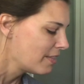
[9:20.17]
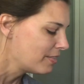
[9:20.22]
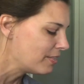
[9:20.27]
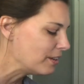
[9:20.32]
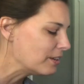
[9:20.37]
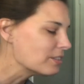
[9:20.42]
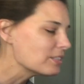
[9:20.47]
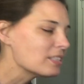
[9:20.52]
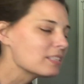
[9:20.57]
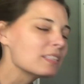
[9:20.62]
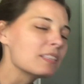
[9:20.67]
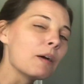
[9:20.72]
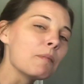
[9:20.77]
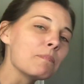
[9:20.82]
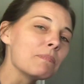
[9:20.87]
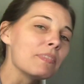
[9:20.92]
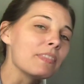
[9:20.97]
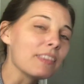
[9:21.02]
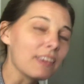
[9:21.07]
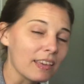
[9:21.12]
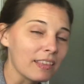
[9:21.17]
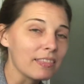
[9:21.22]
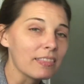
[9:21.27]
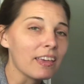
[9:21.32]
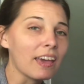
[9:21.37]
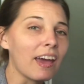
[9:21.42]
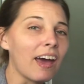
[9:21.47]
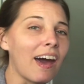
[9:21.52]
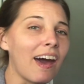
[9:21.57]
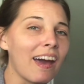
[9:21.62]
There's something
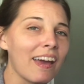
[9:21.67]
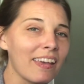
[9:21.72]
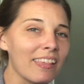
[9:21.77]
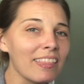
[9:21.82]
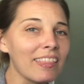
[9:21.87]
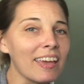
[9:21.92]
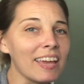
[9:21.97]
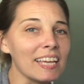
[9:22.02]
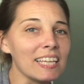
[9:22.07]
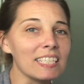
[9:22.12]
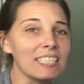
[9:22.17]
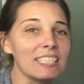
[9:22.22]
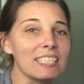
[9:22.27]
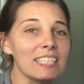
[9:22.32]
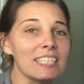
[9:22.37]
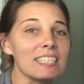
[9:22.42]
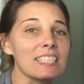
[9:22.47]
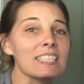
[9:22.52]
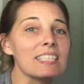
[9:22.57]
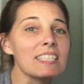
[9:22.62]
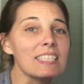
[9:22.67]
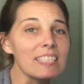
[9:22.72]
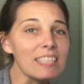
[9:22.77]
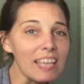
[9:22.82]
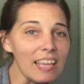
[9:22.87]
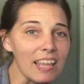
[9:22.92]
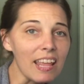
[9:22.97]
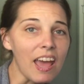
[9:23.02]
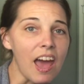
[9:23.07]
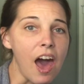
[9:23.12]
that I like to
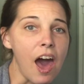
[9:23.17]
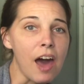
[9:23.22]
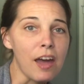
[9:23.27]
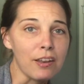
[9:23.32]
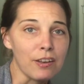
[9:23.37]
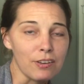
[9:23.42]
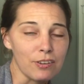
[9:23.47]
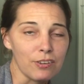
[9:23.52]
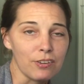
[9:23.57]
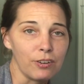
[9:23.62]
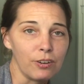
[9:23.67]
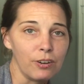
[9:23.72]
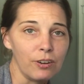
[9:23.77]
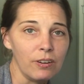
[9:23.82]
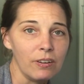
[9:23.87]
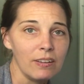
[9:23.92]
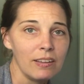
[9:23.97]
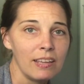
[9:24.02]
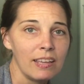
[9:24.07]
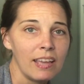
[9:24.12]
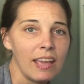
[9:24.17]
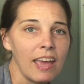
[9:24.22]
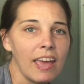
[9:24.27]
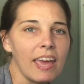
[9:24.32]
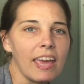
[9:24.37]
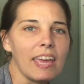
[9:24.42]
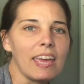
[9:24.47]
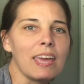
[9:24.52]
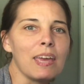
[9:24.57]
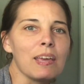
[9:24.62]
sit under.
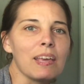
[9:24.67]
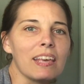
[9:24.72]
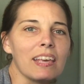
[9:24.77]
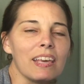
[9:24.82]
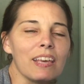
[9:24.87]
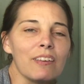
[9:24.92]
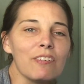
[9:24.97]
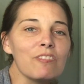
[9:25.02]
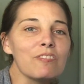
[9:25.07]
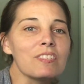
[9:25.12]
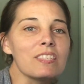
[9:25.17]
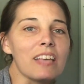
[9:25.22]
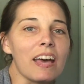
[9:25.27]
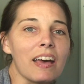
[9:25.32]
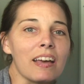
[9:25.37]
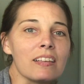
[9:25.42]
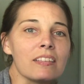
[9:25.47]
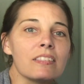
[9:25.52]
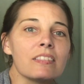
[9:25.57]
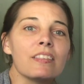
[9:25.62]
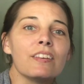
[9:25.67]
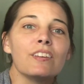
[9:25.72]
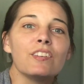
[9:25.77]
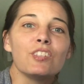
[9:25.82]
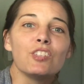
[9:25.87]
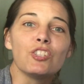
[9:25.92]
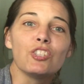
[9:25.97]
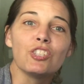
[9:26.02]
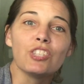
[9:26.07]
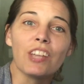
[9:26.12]
It gives us
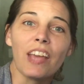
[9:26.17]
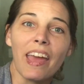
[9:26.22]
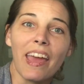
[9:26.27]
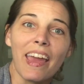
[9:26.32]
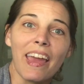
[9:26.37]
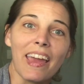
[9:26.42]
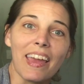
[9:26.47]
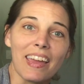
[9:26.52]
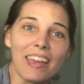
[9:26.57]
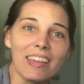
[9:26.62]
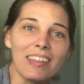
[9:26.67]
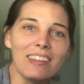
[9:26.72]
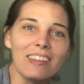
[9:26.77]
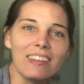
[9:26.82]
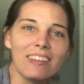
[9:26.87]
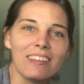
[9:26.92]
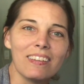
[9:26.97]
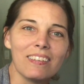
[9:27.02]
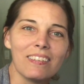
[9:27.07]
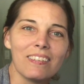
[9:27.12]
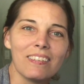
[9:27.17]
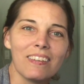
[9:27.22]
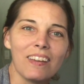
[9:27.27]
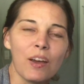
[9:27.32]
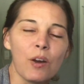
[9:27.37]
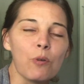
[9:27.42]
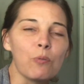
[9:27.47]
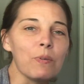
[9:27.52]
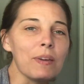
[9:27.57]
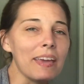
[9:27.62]
shade.
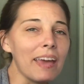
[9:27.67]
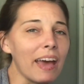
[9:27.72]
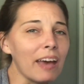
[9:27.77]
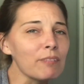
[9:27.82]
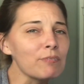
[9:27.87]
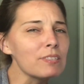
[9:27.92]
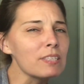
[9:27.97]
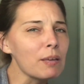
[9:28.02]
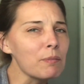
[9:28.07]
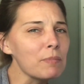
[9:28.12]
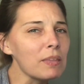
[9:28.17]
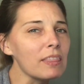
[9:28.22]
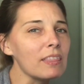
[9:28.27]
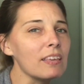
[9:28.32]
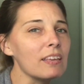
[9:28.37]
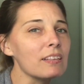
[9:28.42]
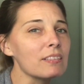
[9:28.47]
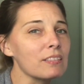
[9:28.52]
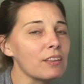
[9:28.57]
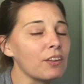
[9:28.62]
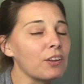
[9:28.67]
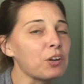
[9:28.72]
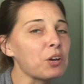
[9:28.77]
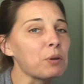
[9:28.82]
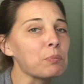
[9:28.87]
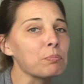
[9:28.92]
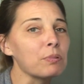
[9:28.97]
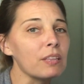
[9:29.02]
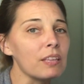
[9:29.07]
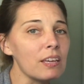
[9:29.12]
We have some of these on
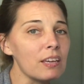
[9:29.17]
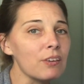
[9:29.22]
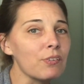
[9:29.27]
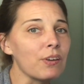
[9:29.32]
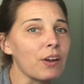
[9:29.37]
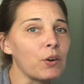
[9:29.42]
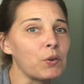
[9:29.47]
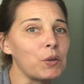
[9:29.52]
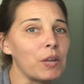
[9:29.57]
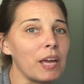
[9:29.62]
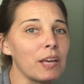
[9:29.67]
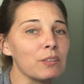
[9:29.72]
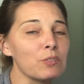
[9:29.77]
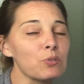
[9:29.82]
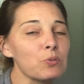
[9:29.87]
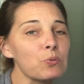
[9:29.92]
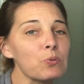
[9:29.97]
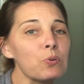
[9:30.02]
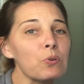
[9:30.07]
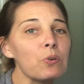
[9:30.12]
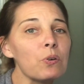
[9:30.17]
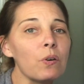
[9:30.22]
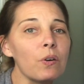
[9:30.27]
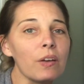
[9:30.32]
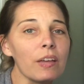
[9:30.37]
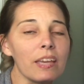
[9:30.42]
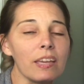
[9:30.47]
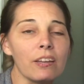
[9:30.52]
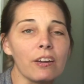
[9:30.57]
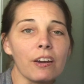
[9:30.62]
our playground at school
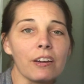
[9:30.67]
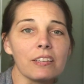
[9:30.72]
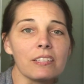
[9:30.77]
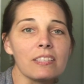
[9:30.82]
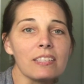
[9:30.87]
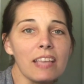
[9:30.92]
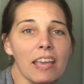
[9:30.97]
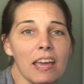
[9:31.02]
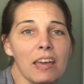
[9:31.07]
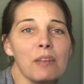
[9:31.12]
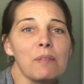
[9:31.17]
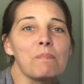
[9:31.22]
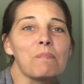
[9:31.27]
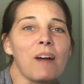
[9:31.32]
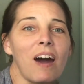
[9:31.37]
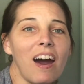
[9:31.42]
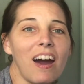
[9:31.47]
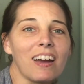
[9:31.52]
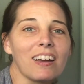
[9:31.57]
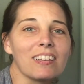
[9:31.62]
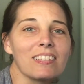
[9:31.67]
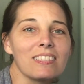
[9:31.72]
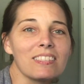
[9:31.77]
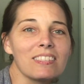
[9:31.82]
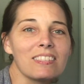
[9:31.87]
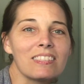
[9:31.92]
in our sandbox.